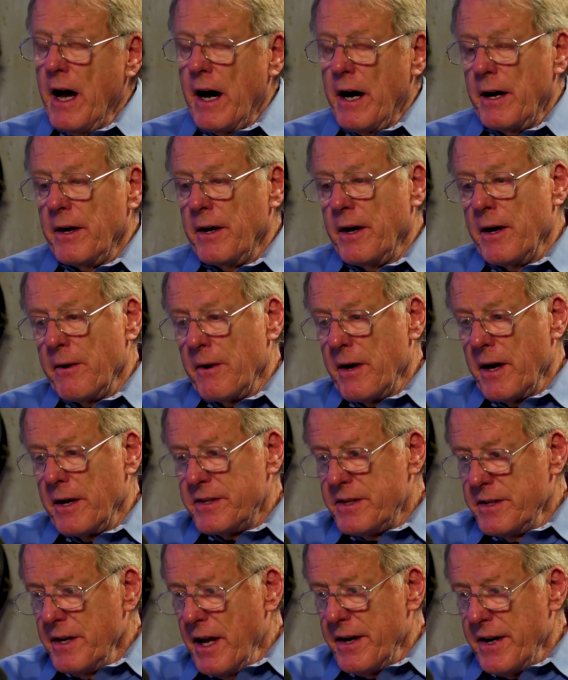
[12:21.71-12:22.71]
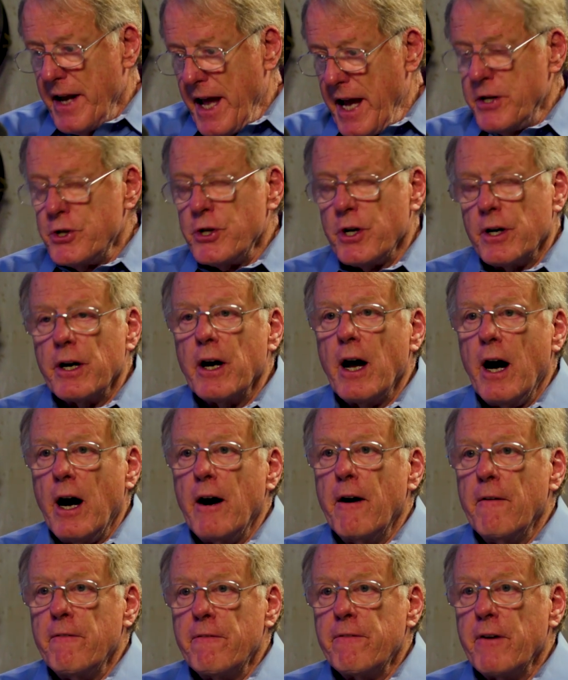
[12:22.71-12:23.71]
uh, uh, nature
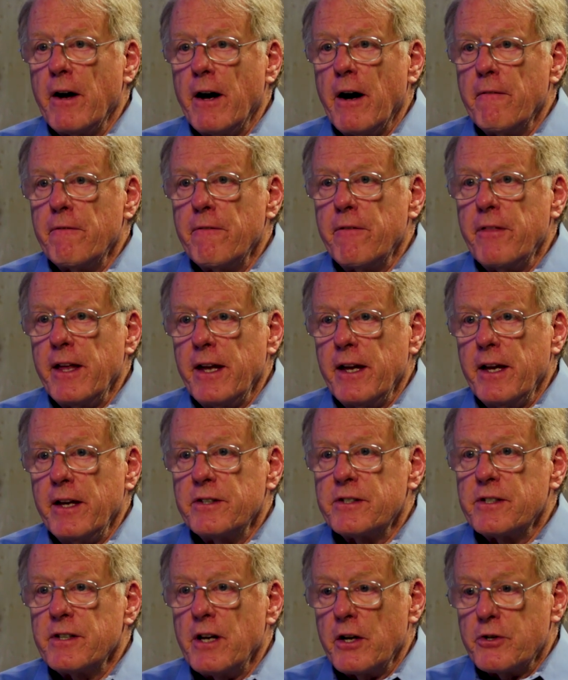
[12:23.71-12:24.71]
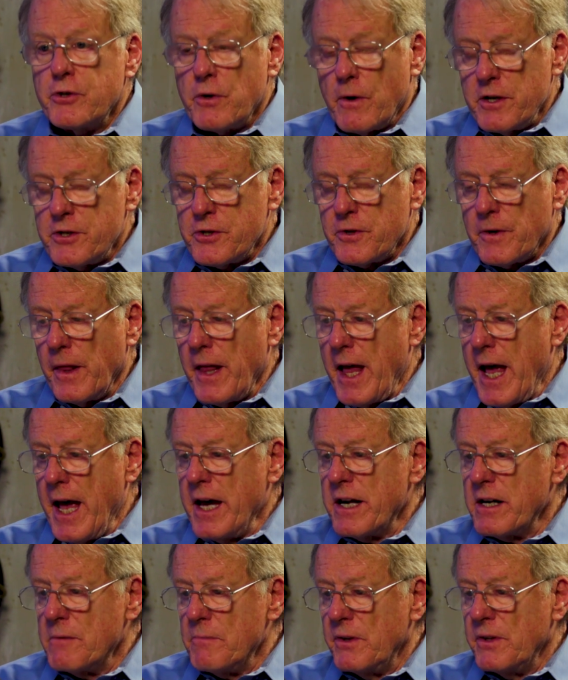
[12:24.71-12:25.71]
of, of these terrestrial
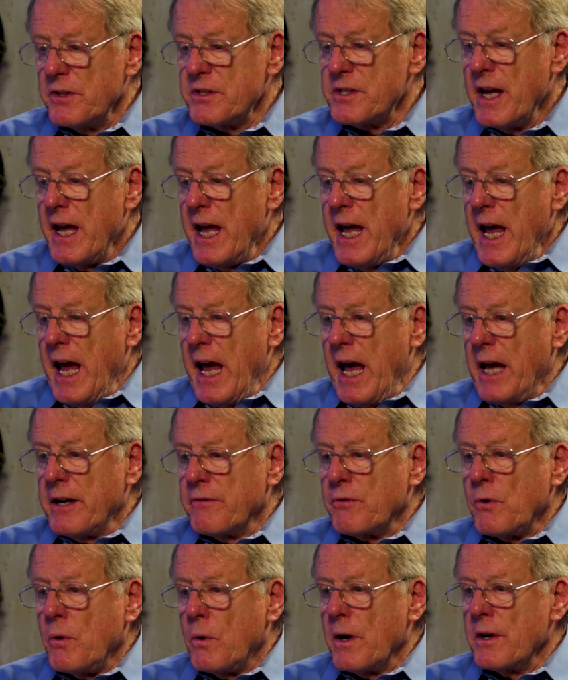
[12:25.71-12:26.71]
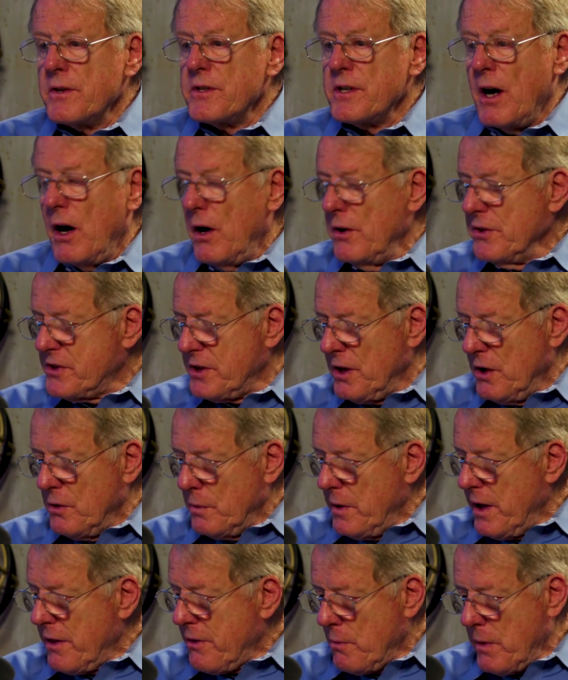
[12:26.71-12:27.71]
animals. And of course, also
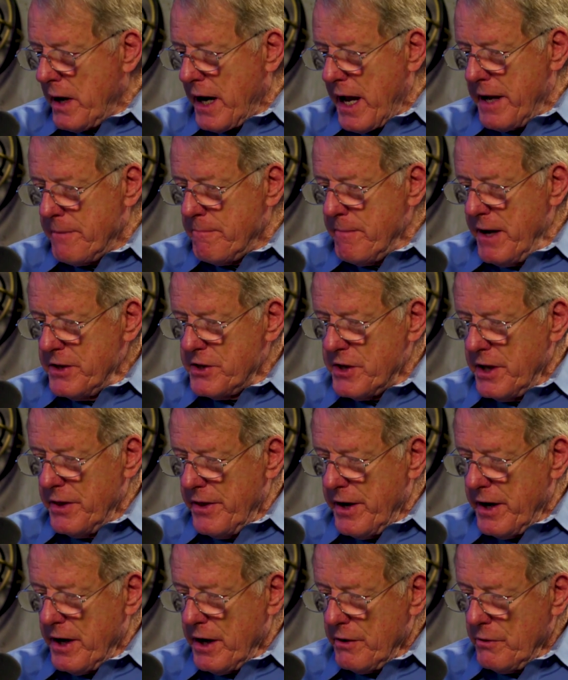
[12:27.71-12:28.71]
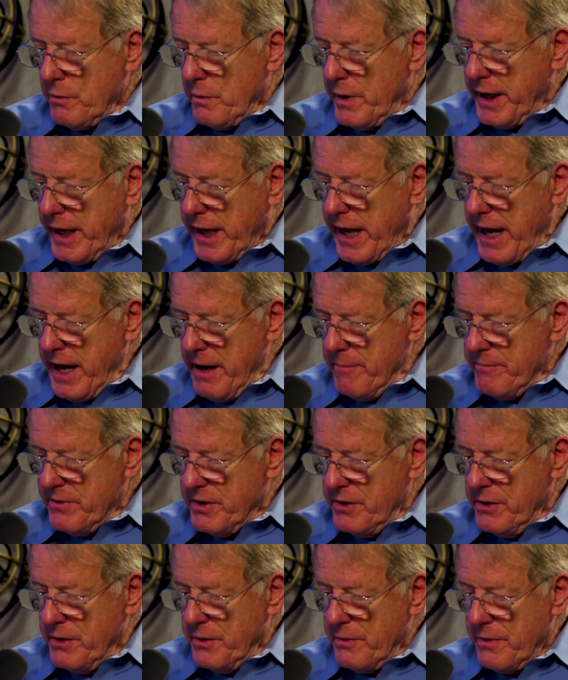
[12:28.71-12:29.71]
with what I'd mentioned there when it came
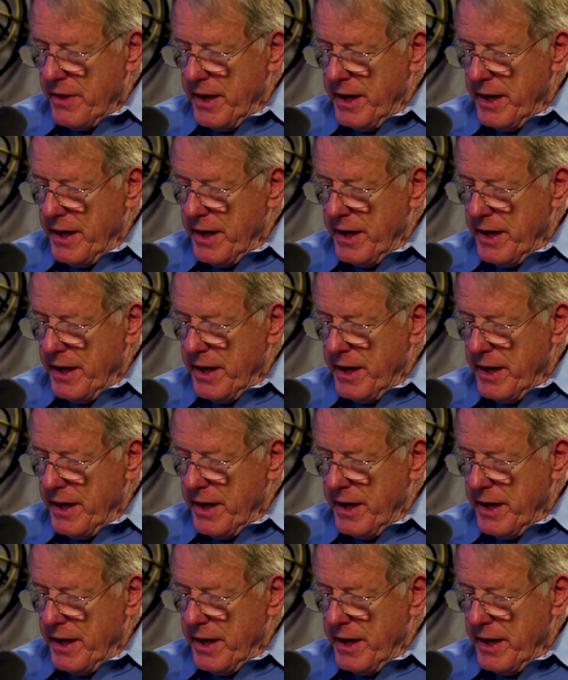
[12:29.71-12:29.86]
to